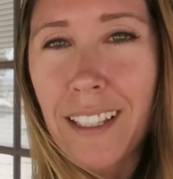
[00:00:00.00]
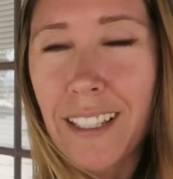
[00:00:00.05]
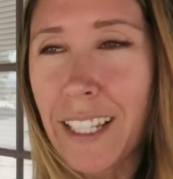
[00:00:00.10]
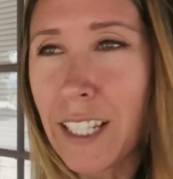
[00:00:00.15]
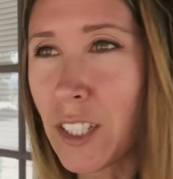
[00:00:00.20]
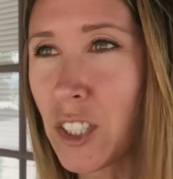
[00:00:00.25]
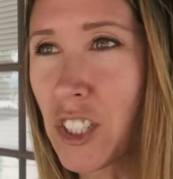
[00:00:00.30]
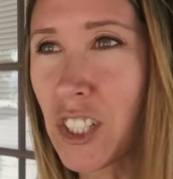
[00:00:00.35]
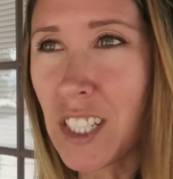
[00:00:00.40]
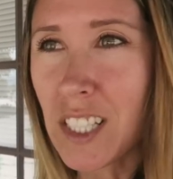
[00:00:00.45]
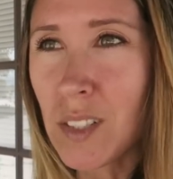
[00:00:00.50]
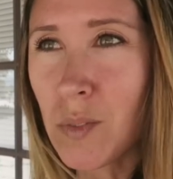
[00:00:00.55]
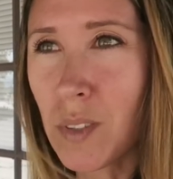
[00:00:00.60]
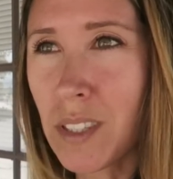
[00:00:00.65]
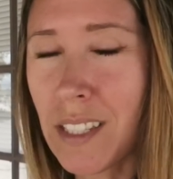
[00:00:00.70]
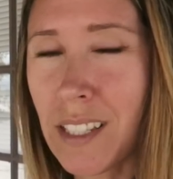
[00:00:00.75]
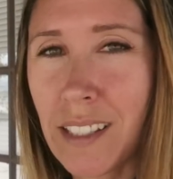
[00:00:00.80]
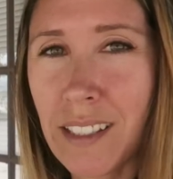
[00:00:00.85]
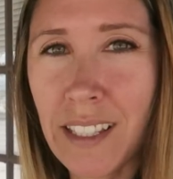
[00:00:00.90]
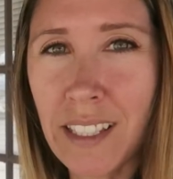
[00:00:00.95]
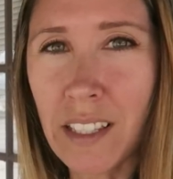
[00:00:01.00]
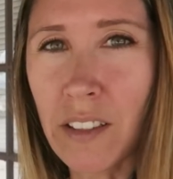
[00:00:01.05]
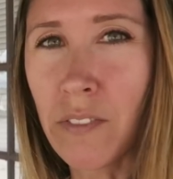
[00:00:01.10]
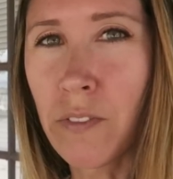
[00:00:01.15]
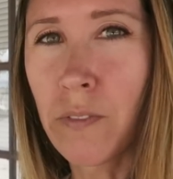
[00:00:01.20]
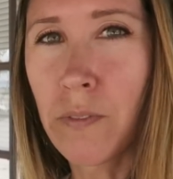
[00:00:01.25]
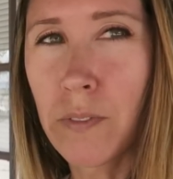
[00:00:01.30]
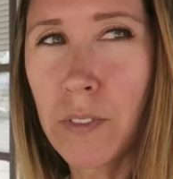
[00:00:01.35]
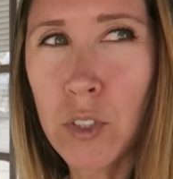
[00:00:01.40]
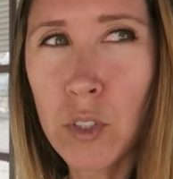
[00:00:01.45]
like just within like a
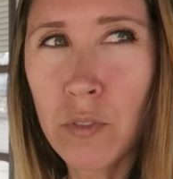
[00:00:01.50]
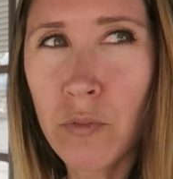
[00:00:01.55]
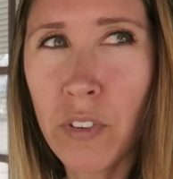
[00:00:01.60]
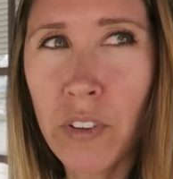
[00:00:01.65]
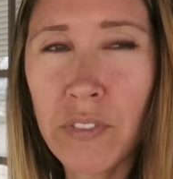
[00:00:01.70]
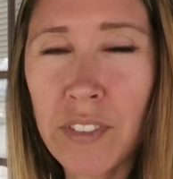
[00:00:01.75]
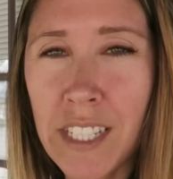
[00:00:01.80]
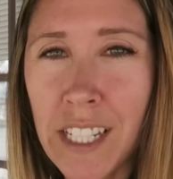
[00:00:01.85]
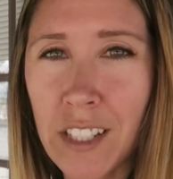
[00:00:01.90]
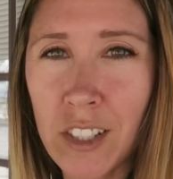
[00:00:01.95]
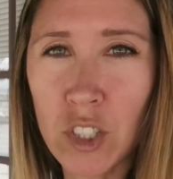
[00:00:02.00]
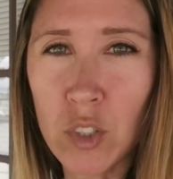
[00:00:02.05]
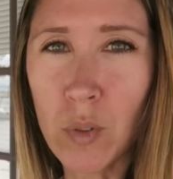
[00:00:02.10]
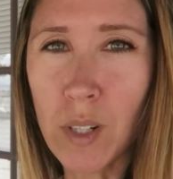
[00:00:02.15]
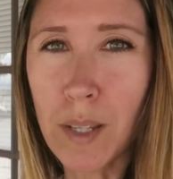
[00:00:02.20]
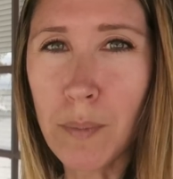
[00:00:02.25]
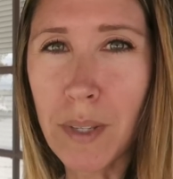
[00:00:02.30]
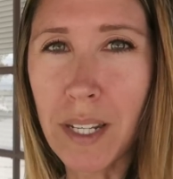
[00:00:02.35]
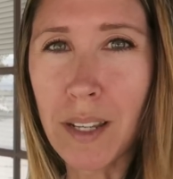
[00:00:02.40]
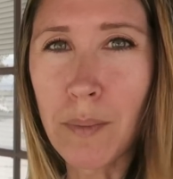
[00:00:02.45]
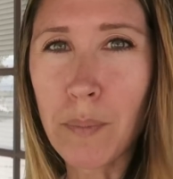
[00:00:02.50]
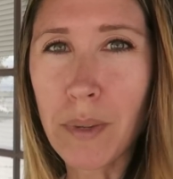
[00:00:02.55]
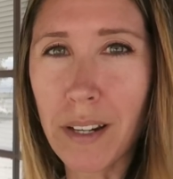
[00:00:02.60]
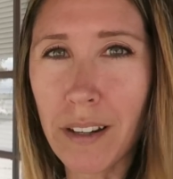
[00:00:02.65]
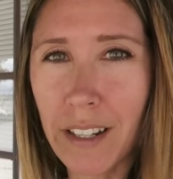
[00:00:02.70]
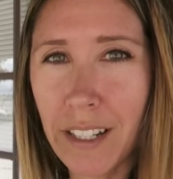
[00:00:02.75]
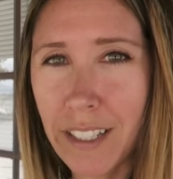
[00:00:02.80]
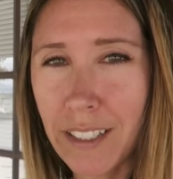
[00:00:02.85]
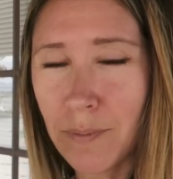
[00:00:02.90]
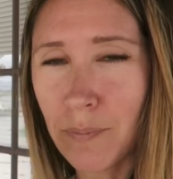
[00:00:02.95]
15 or 20 minute
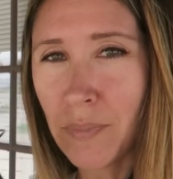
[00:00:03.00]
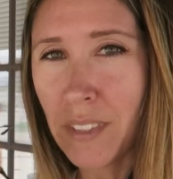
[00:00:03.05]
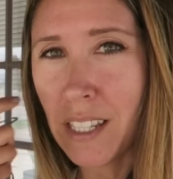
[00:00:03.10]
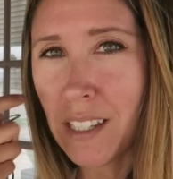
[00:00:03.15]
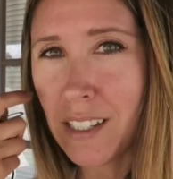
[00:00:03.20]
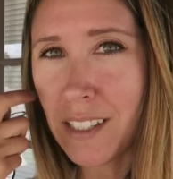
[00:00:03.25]
period.